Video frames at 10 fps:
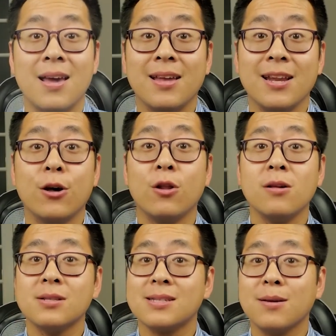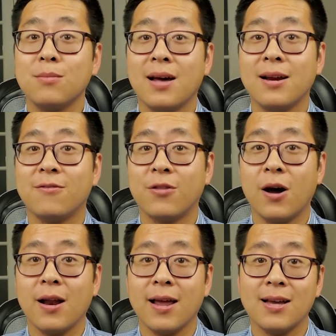Now, along the same line of
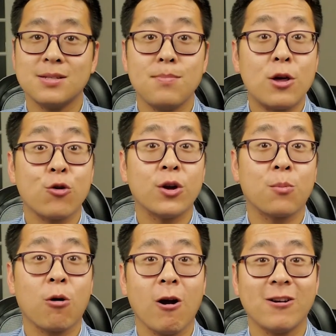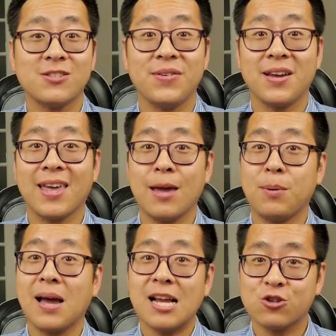thought as measuring your progress via
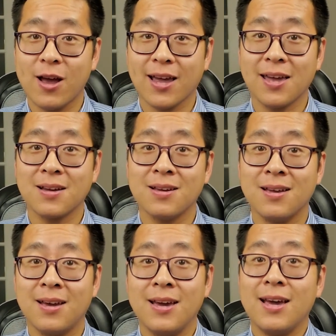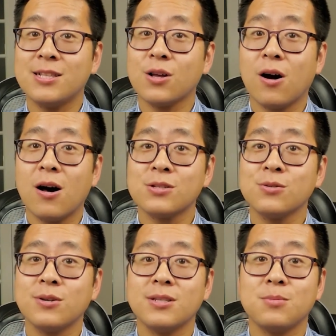KPI tracking, it's
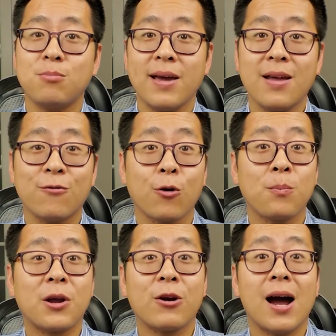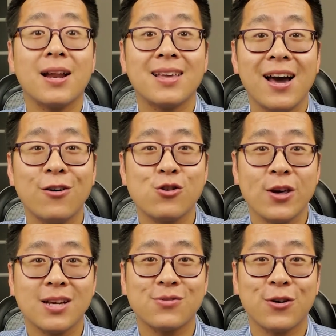also good to plan for periodic health
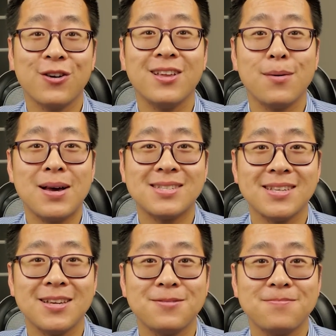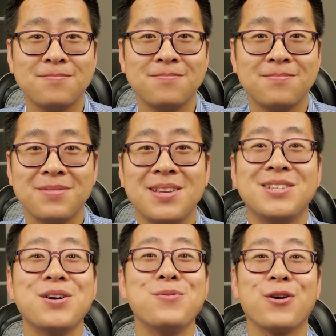checks for your DMSC.
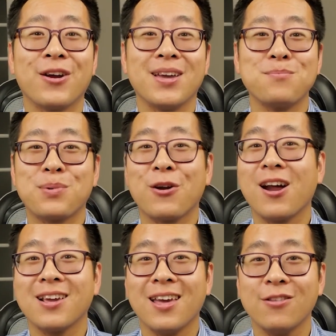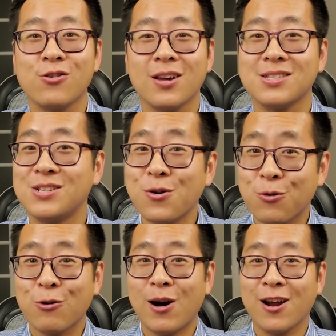Don't worry, periodic health checks don't
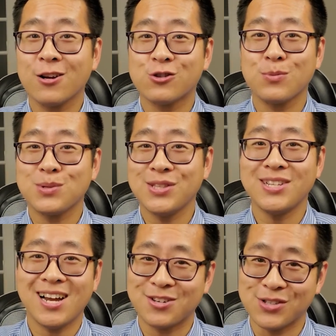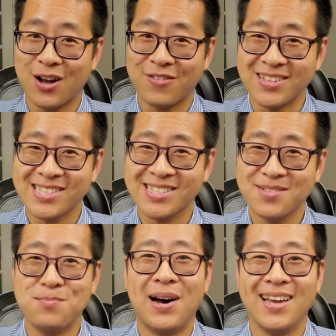require a trip to the doctor's office,
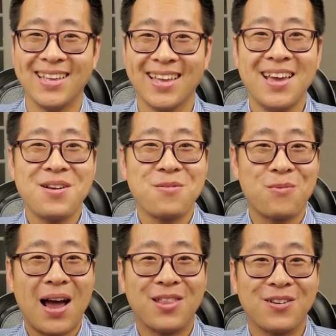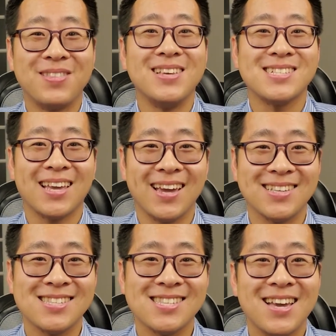but rather in this
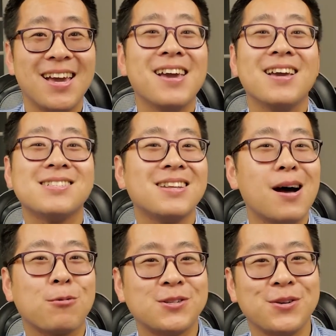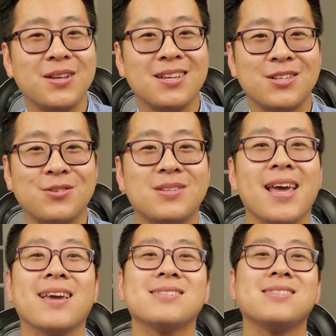case, it's an opportunity to
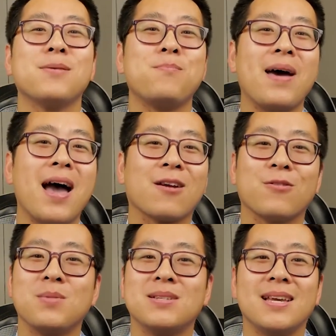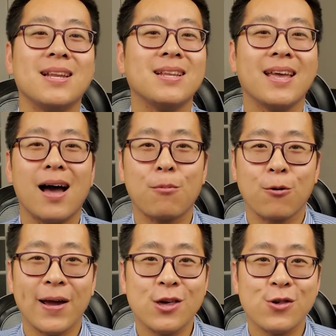take a step back from the day-to-day
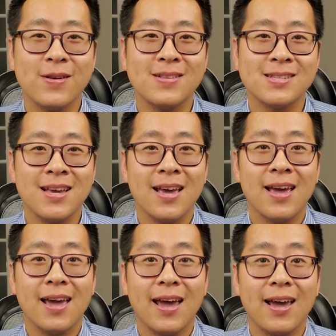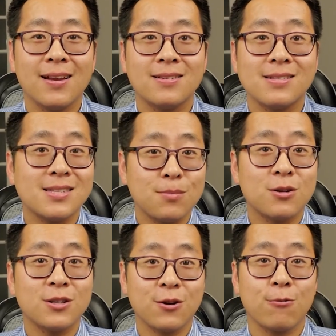operations and, similar
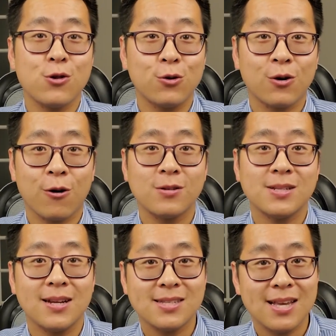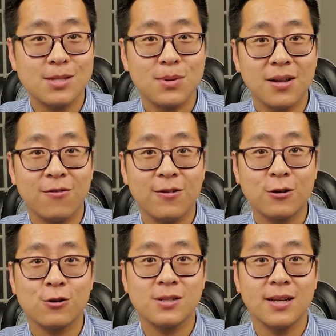to your original current state assessment and
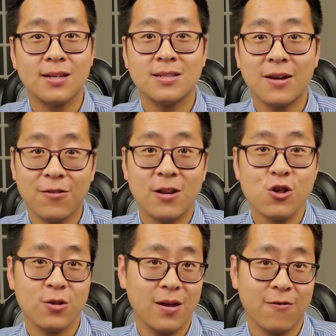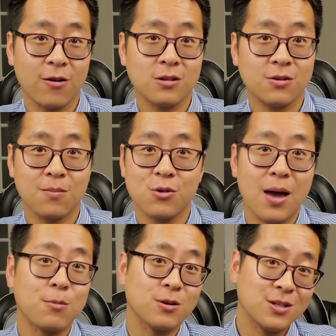future state definition efforts from
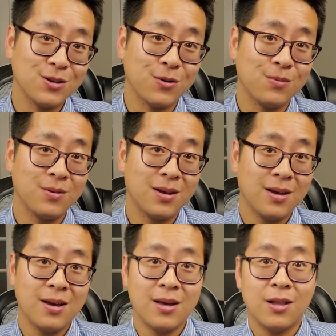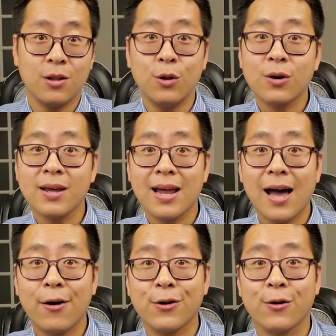Chapter 2, look at
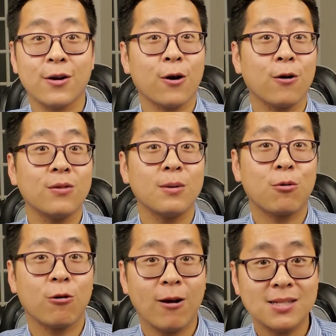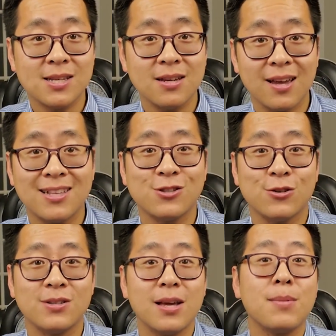how you're currently progressing against
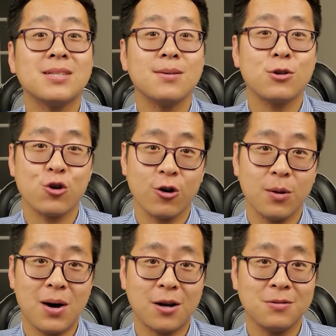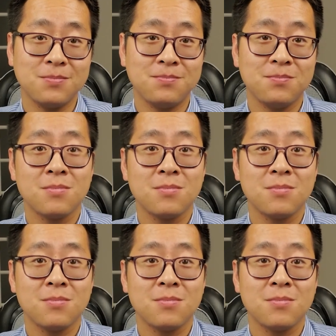your DMSC maturity model,